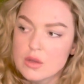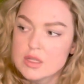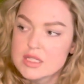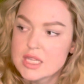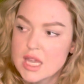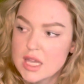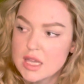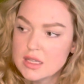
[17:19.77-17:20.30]

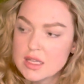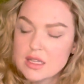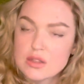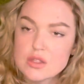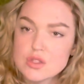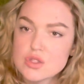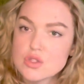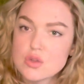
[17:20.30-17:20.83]
tilling
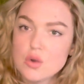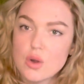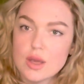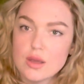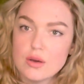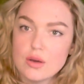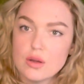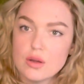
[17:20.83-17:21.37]
the
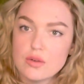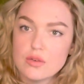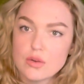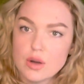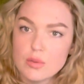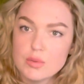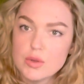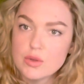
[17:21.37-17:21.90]
soil for
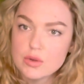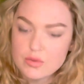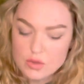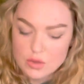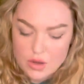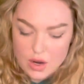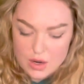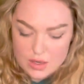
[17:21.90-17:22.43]
a beautiful
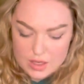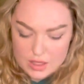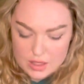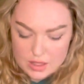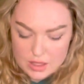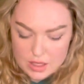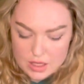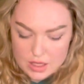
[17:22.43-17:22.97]
garden.
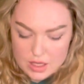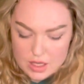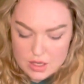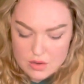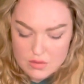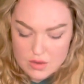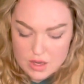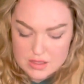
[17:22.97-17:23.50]

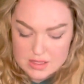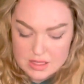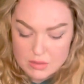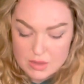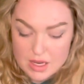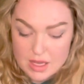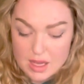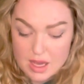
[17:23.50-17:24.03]
You've got
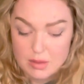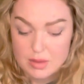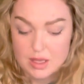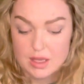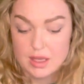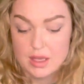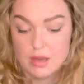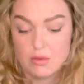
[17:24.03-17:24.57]
somebody coming
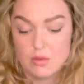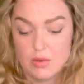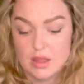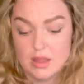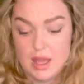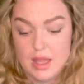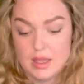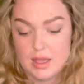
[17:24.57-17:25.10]
in with
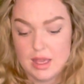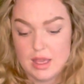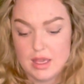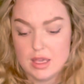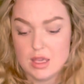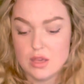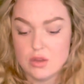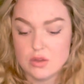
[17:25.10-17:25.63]
like a
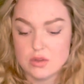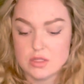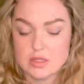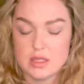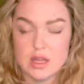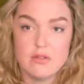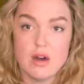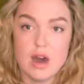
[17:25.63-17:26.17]
huge
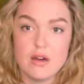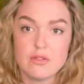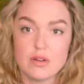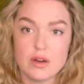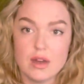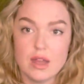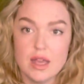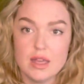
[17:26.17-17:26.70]
love
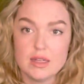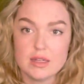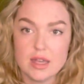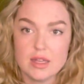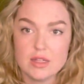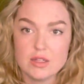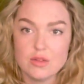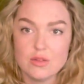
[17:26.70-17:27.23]
offer. And
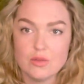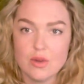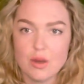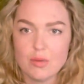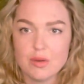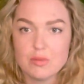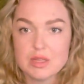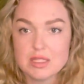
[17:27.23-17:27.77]
I
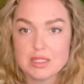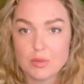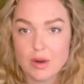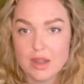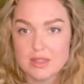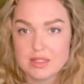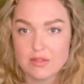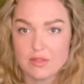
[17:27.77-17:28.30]
wouldn't be
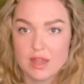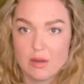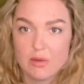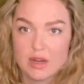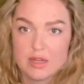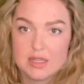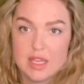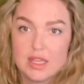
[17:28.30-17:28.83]
surprised if they
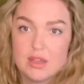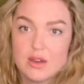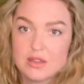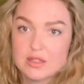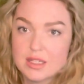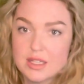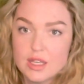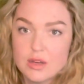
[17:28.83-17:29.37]
want to take you out to
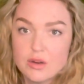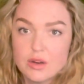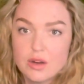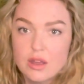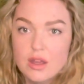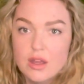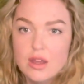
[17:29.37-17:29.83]
dinner.